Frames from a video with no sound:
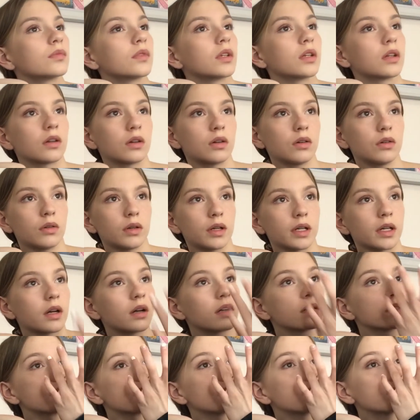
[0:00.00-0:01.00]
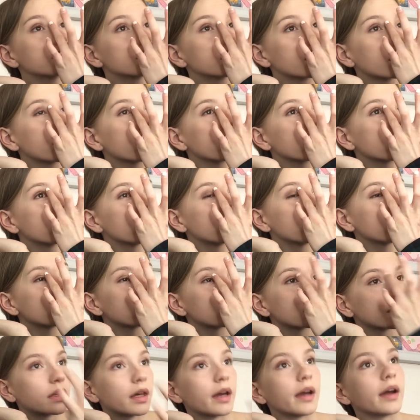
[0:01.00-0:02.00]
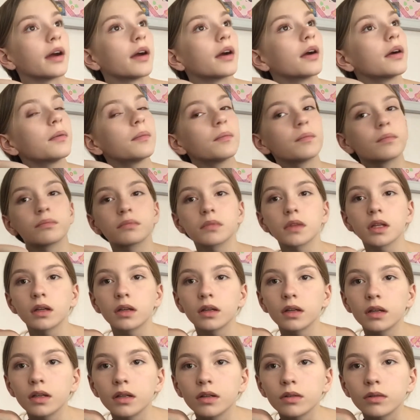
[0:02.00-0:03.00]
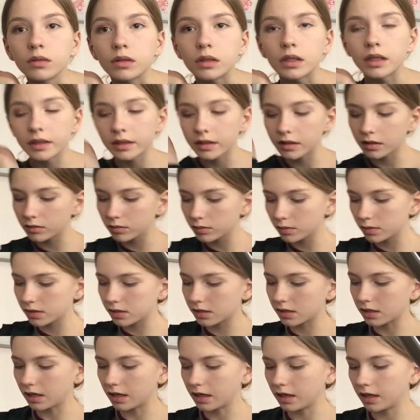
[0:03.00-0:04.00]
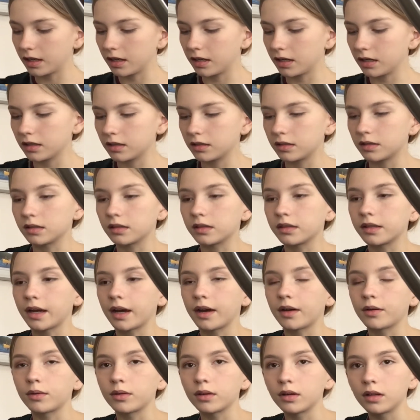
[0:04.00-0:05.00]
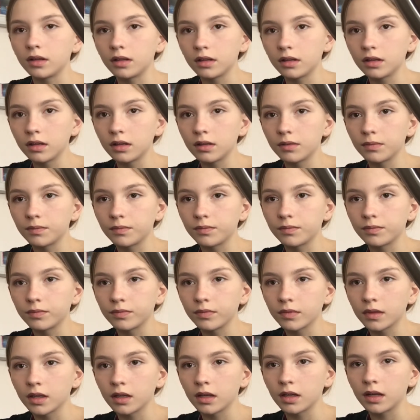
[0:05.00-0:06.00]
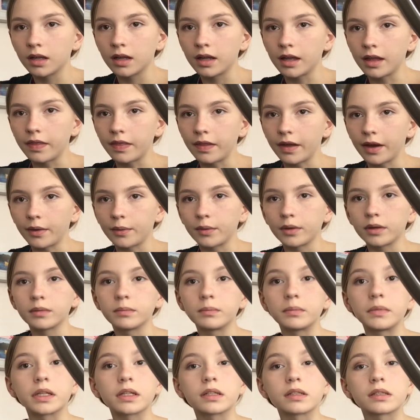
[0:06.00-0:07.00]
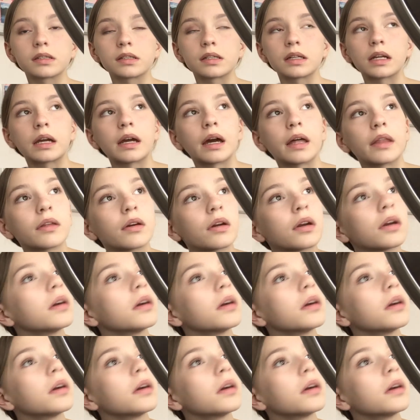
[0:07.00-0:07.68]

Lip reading: Oh, I got some darkness there. What I did was I did that one and that one mixed together,